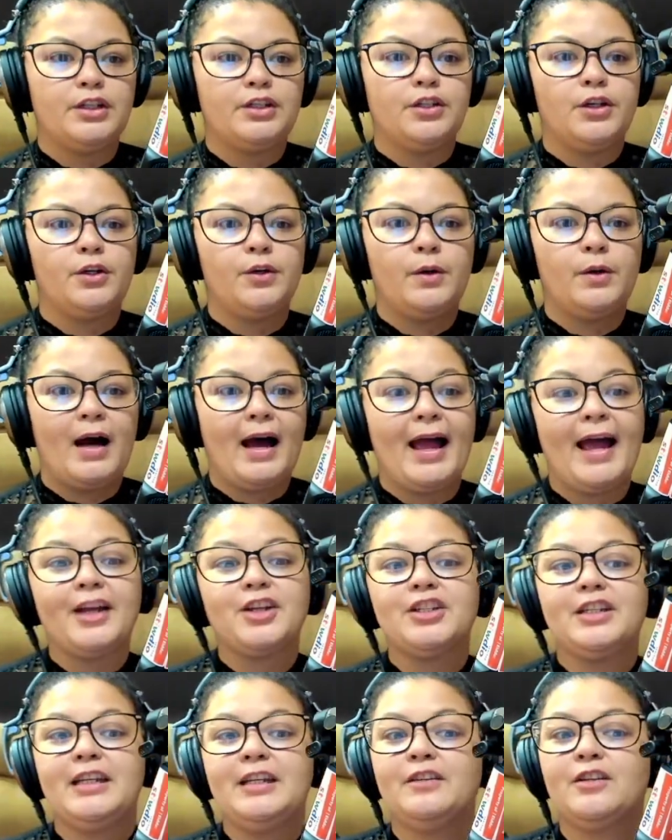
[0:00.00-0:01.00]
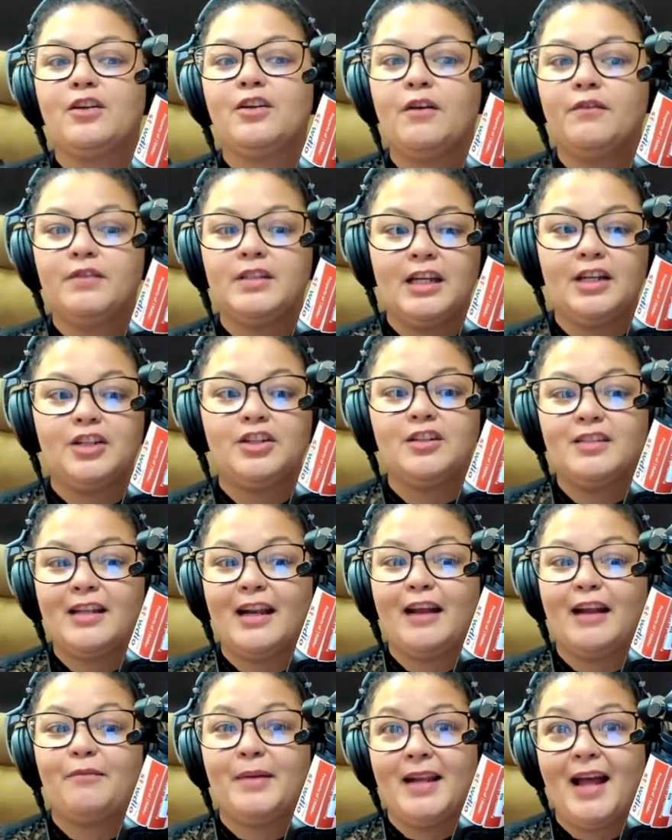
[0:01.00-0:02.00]
the conversations that
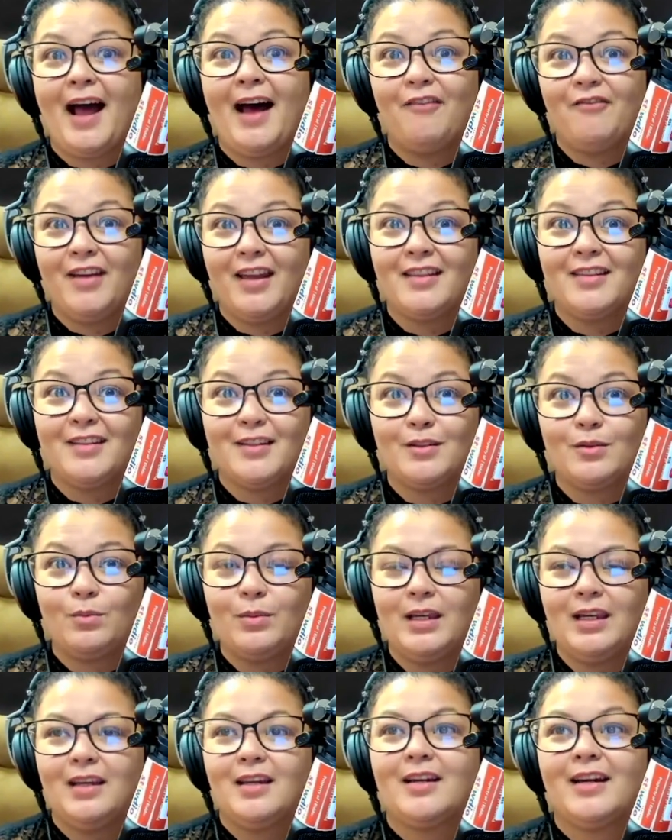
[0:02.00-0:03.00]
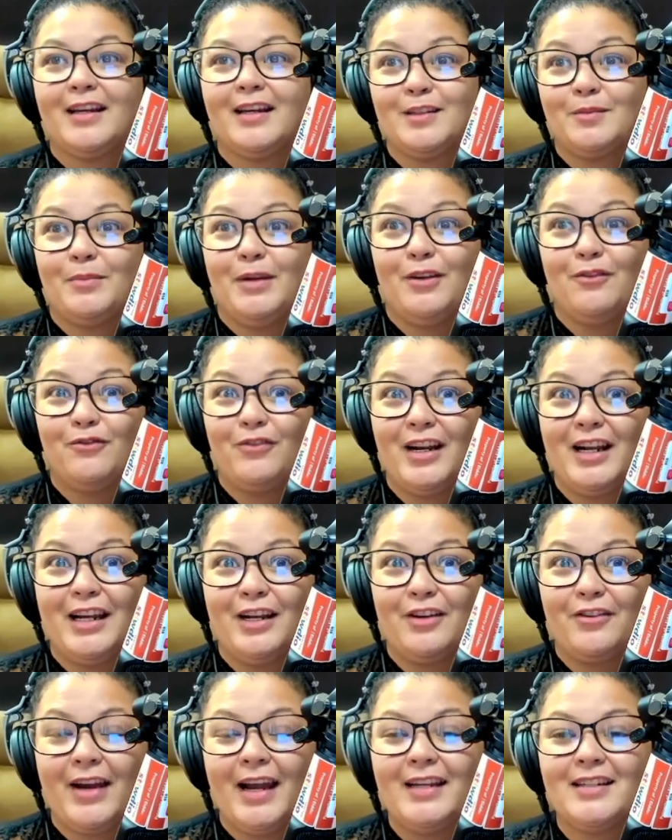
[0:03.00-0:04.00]
I've been having this week has been really
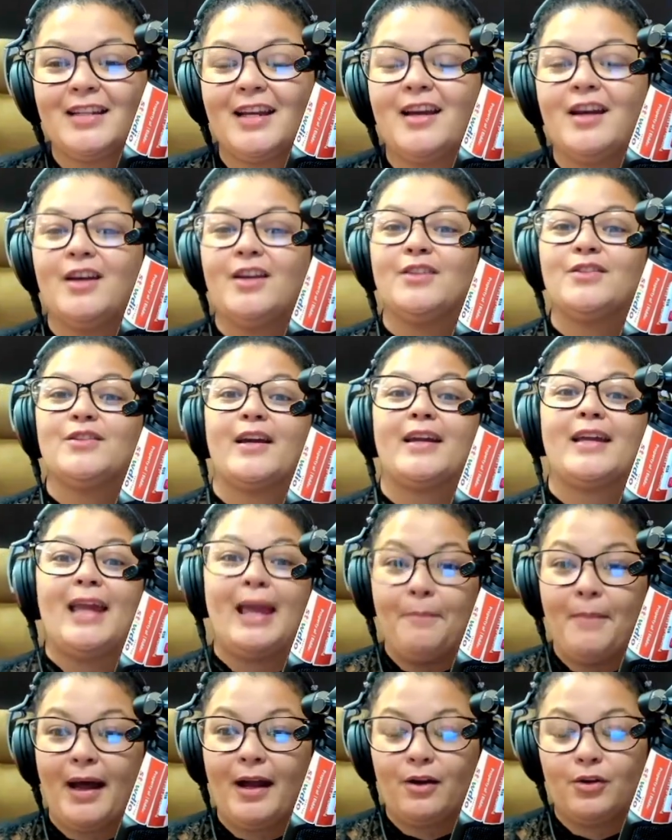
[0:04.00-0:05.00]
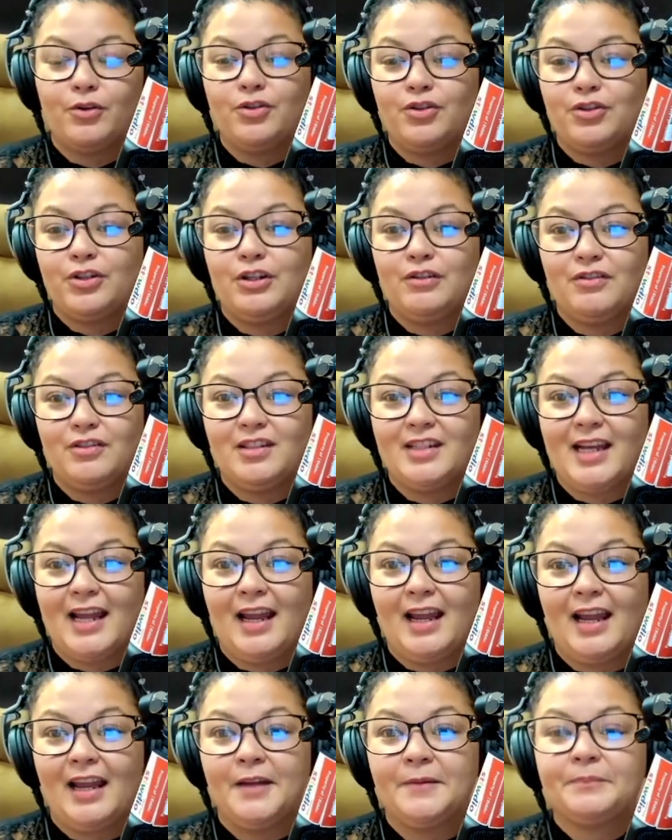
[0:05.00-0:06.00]
great. So I came back on
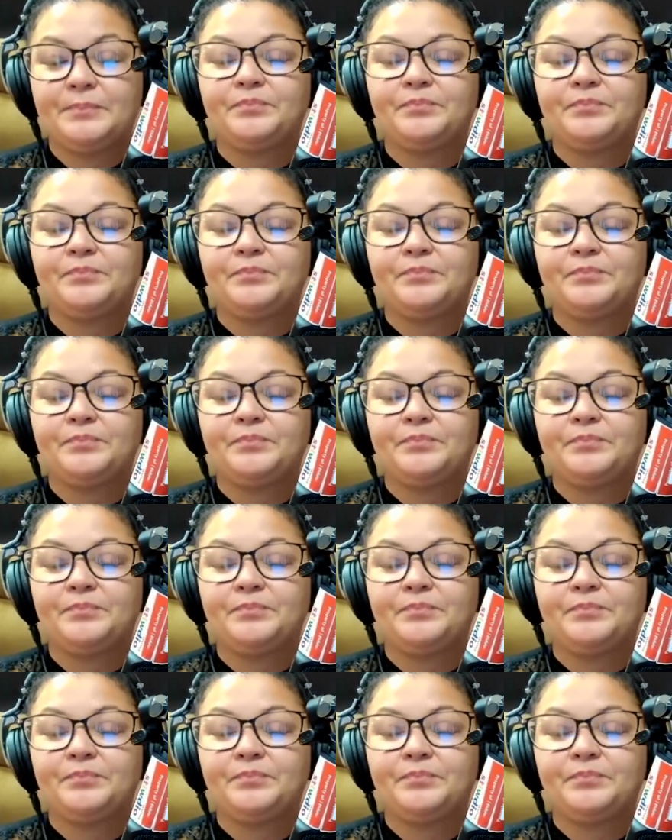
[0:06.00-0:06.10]
Tuesday